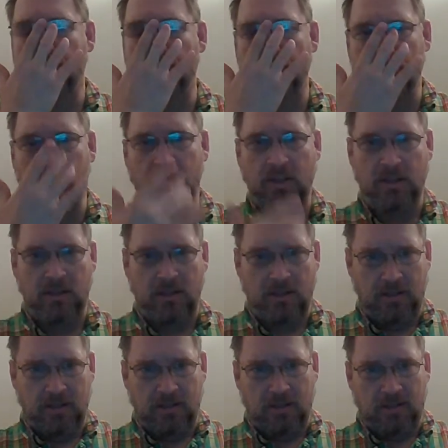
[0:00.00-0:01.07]
to
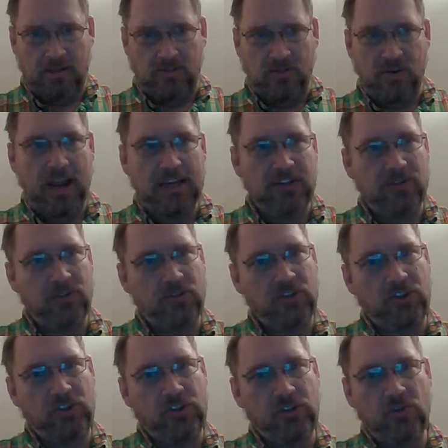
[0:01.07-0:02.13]
try to
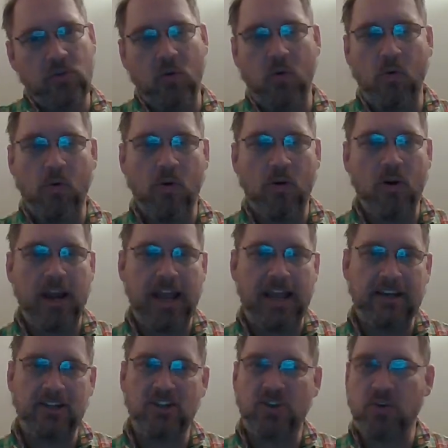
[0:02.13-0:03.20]
shoehorn
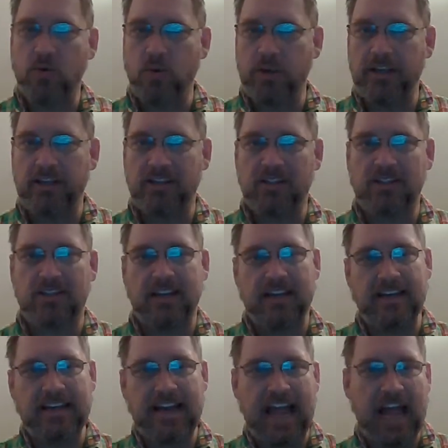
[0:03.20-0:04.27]
and twist
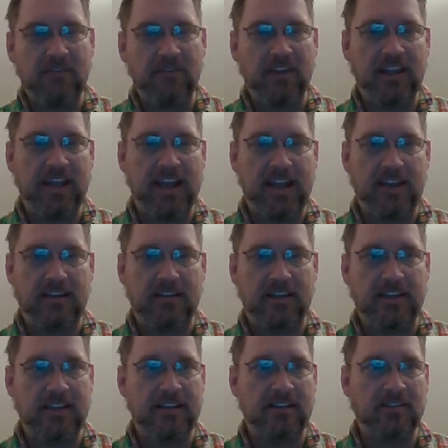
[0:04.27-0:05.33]
and navigate
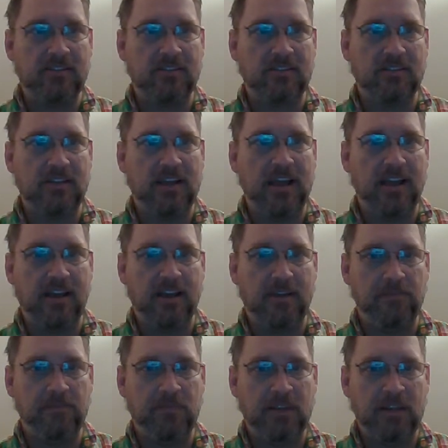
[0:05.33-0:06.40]
things
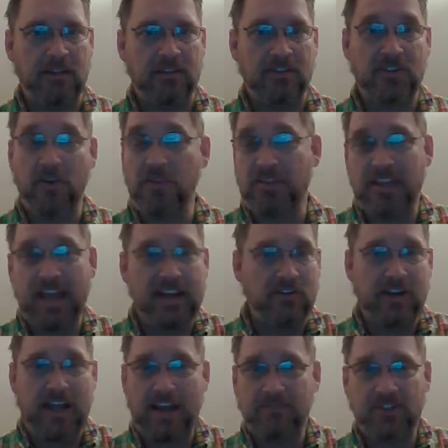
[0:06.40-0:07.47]
so that they
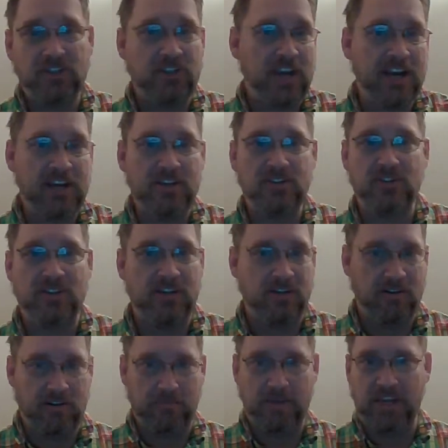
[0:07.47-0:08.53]
don't have to change
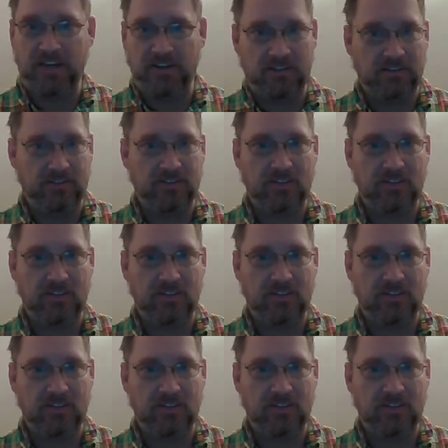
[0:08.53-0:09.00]
their opinions.